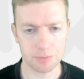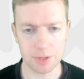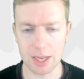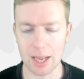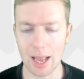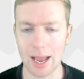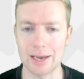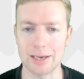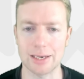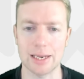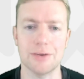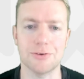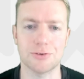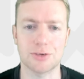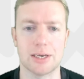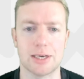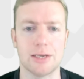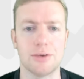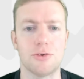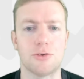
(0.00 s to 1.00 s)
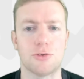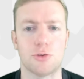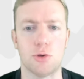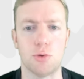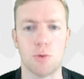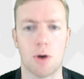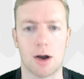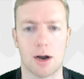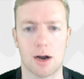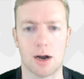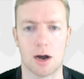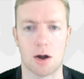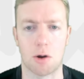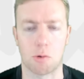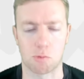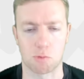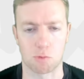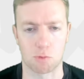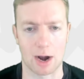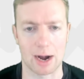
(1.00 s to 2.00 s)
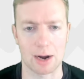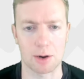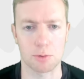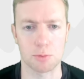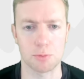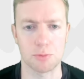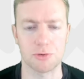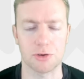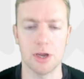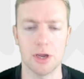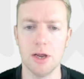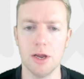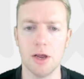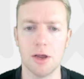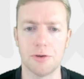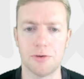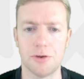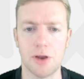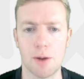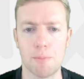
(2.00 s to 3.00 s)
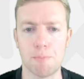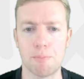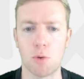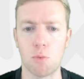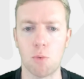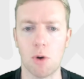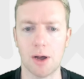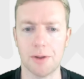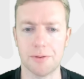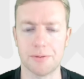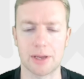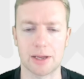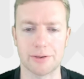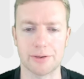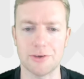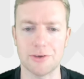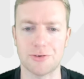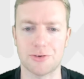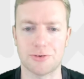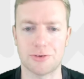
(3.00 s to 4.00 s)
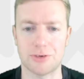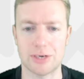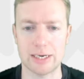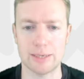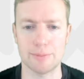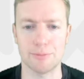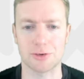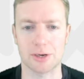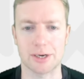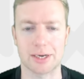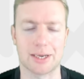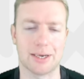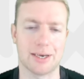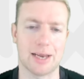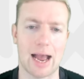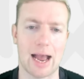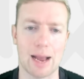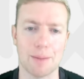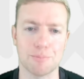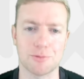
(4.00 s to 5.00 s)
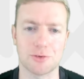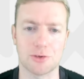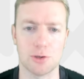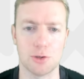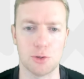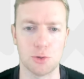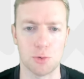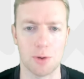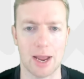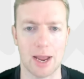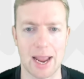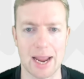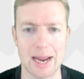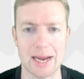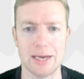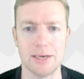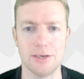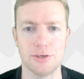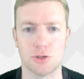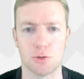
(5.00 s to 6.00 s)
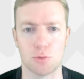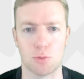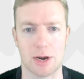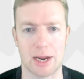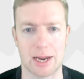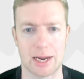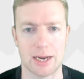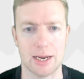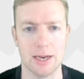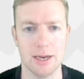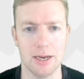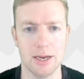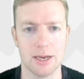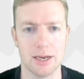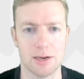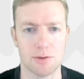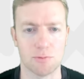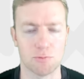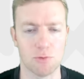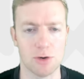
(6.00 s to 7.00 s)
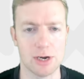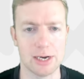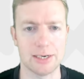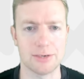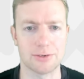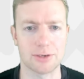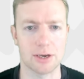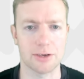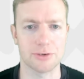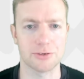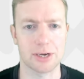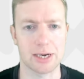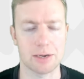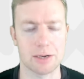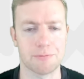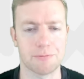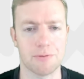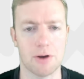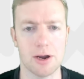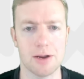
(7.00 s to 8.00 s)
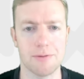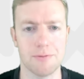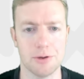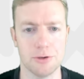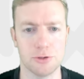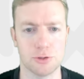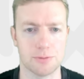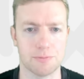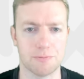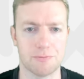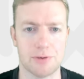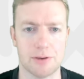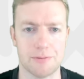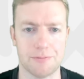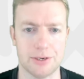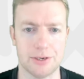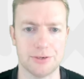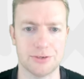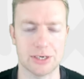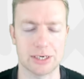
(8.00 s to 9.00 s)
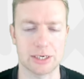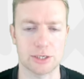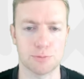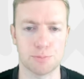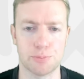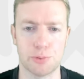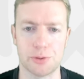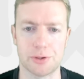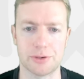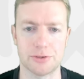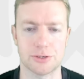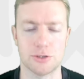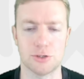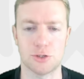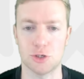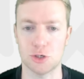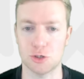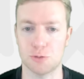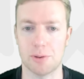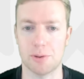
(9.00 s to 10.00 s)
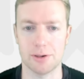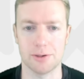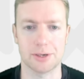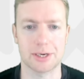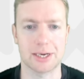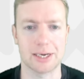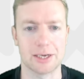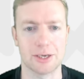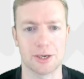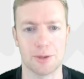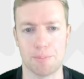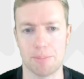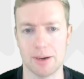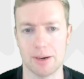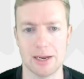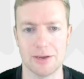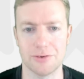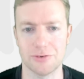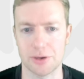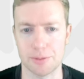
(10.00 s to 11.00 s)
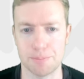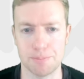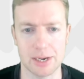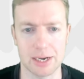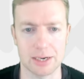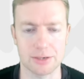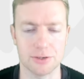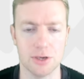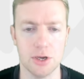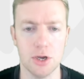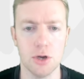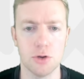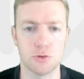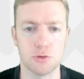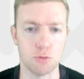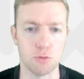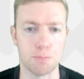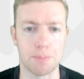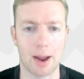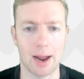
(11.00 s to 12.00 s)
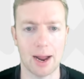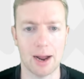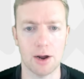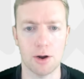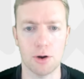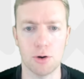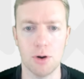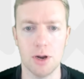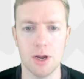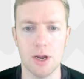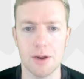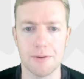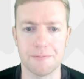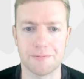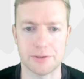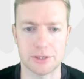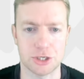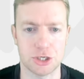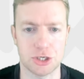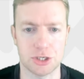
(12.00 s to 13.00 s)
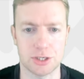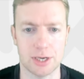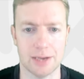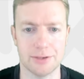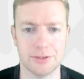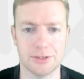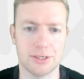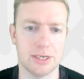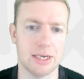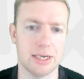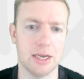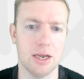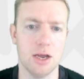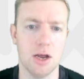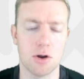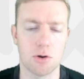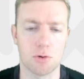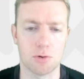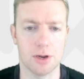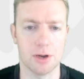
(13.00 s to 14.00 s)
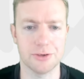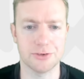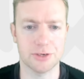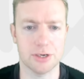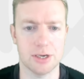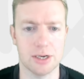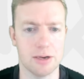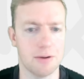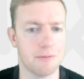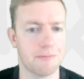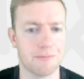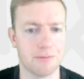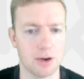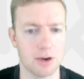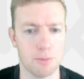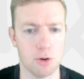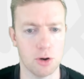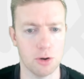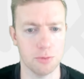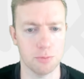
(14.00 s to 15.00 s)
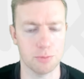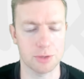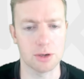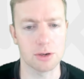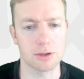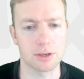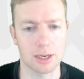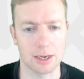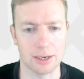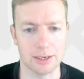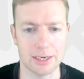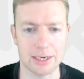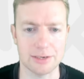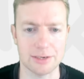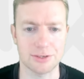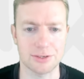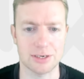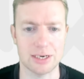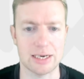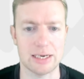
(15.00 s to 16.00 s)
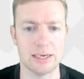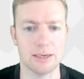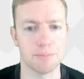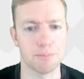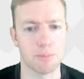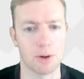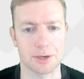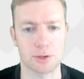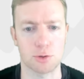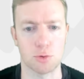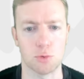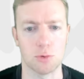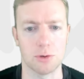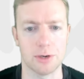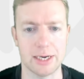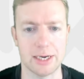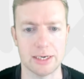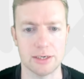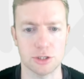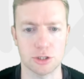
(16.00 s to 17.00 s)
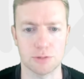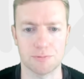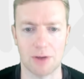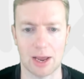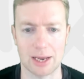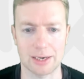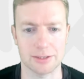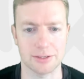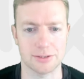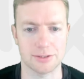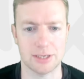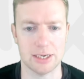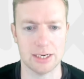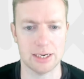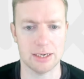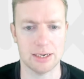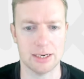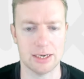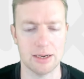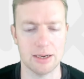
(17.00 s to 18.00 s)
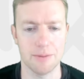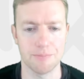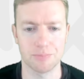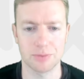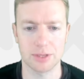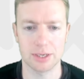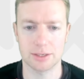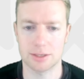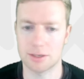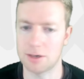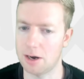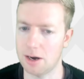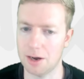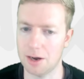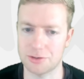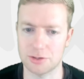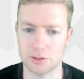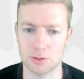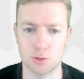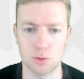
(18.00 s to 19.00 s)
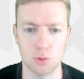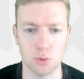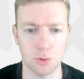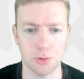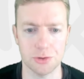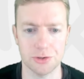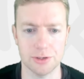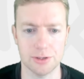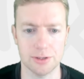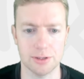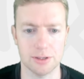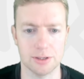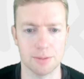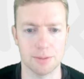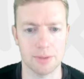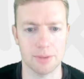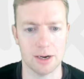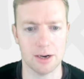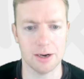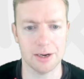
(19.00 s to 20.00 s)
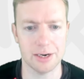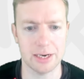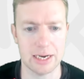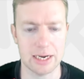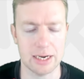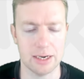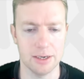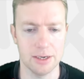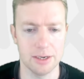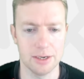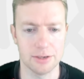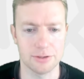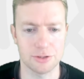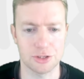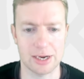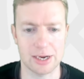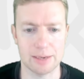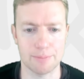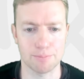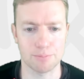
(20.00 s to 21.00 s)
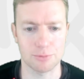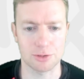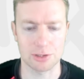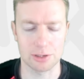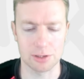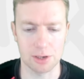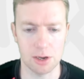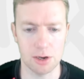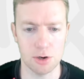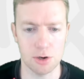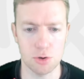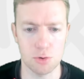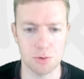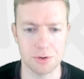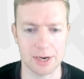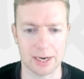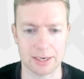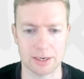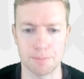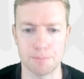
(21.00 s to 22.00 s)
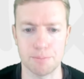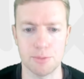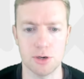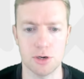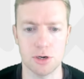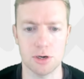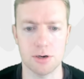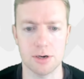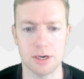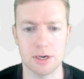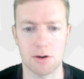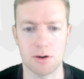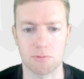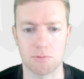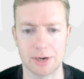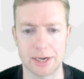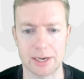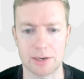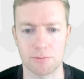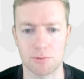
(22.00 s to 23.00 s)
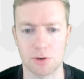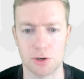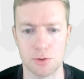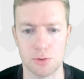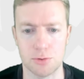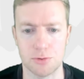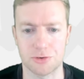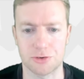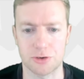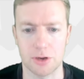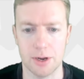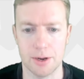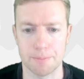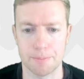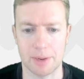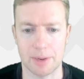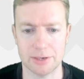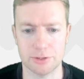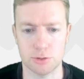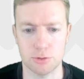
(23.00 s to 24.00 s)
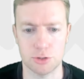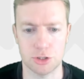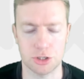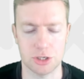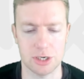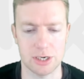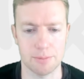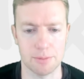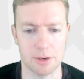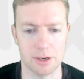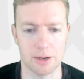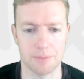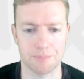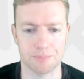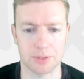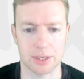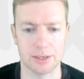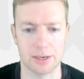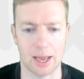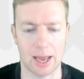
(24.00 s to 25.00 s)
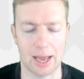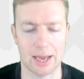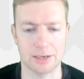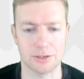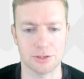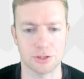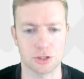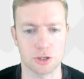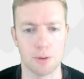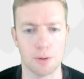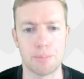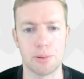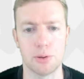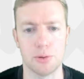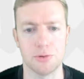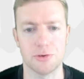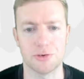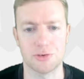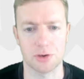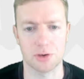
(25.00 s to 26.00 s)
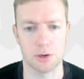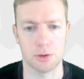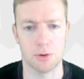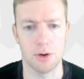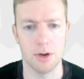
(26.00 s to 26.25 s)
And let's get into our round number one. Now, this seems like an absolute age away. It really does. I had 556 points. And just by looking at the players I picked, Tupau, Fischetti, Ruzza, Flamon, we got Khaleesi, Michael Leach, Valentini, Carter Gordon, Lamani, James Lowe, Nakamura, Ringrose, Matsushima, and Ange Capuzzo.